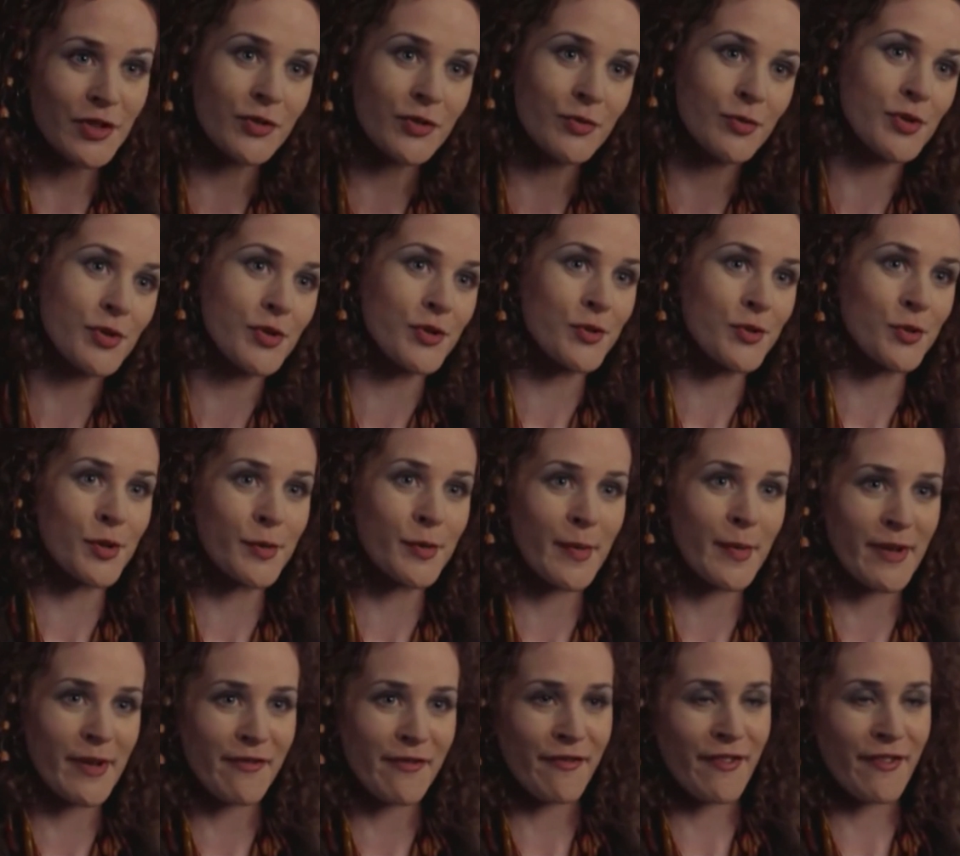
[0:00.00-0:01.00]
may also
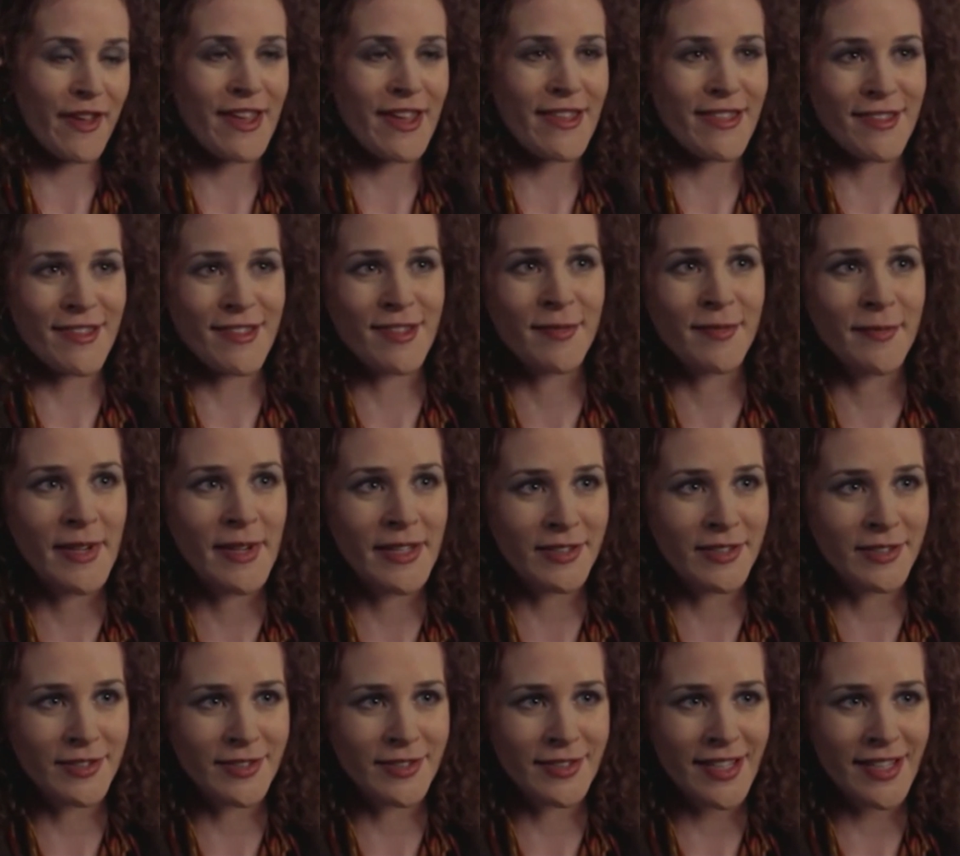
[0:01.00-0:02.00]
recognize her from
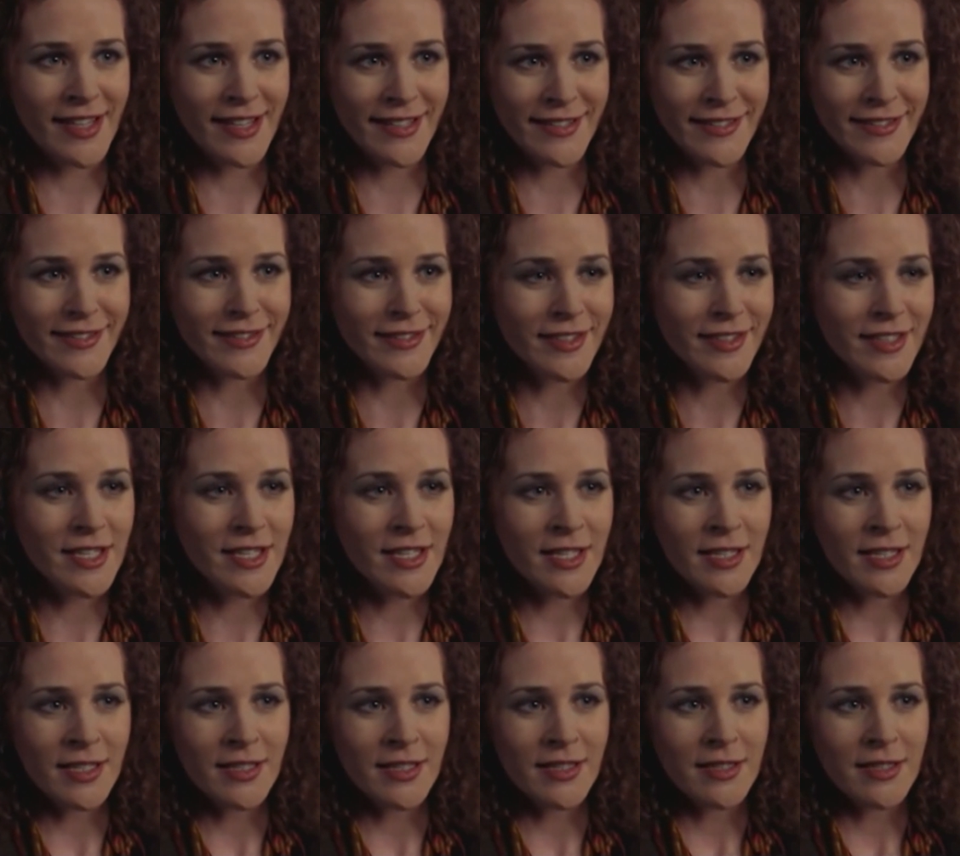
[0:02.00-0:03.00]
her appearance as
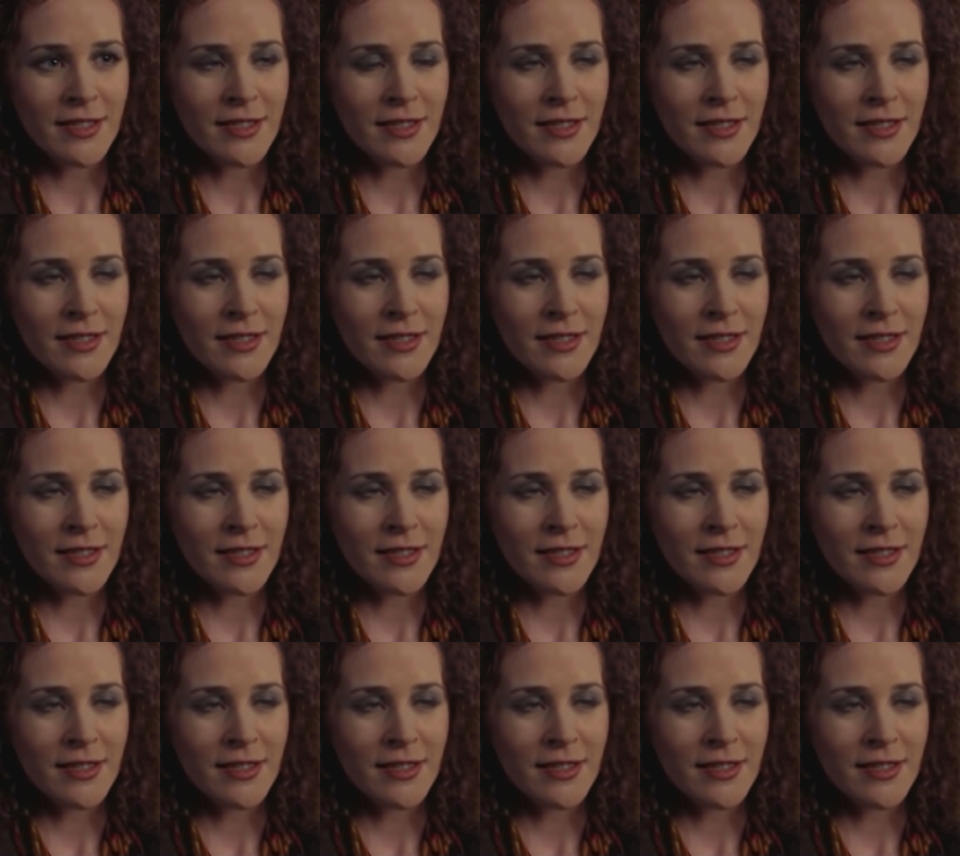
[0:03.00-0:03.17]
Dawson's